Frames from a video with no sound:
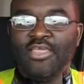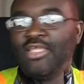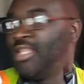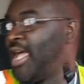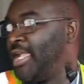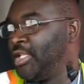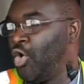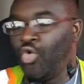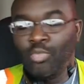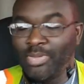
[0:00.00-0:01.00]
like
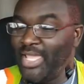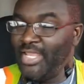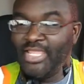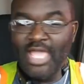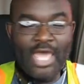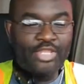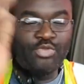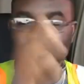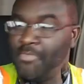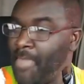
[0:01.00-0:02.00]
load planning, how to
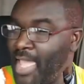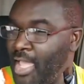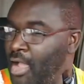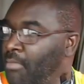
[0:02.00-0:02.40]
use a map.